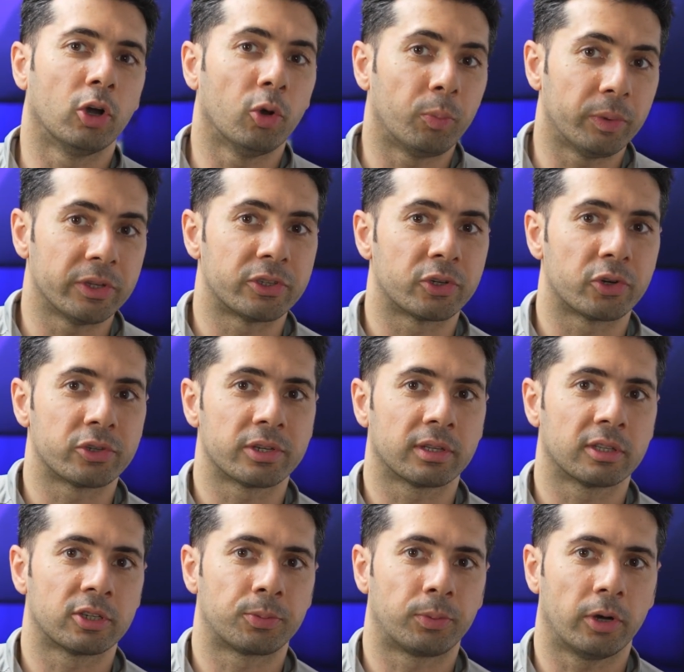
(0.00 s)
open
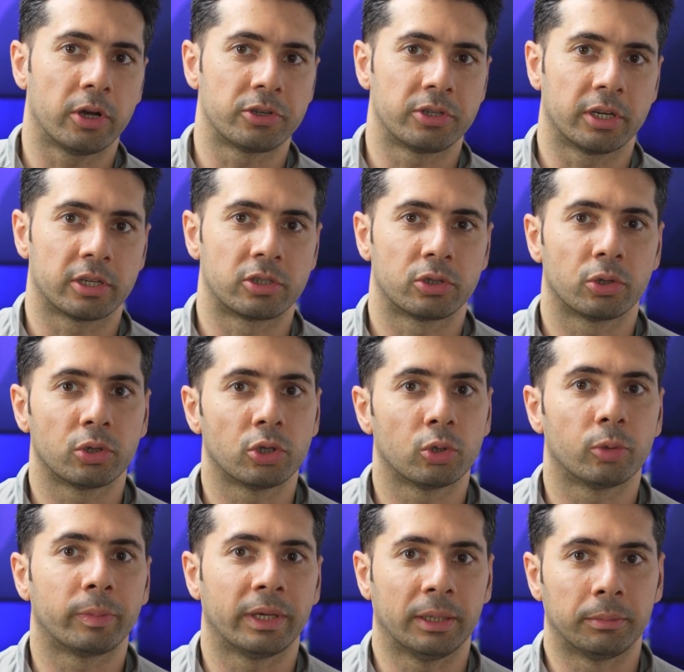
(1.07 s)
sourcing this project so
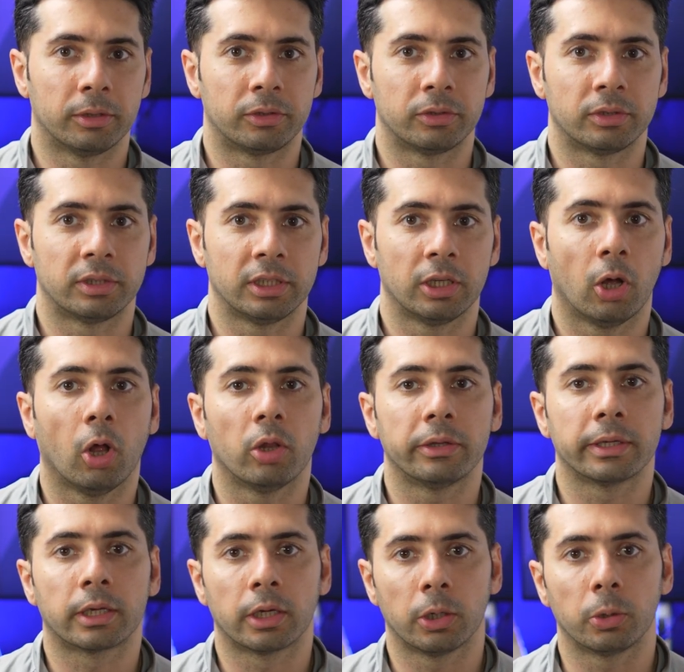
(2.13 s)
you'll be able to see all
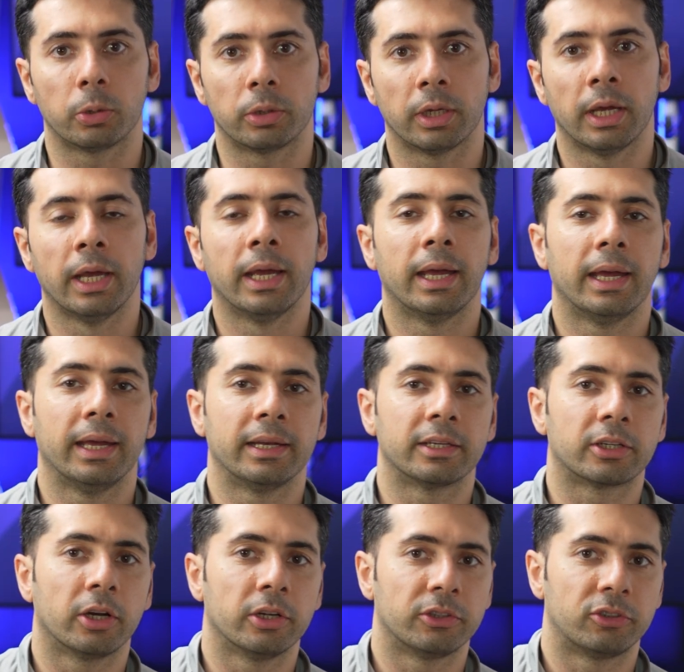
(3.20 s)
the code
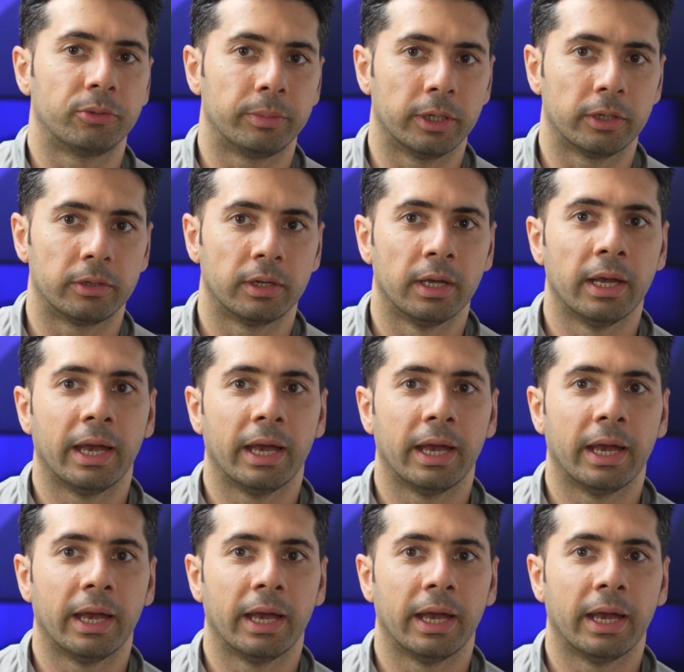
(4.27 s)
and contribute.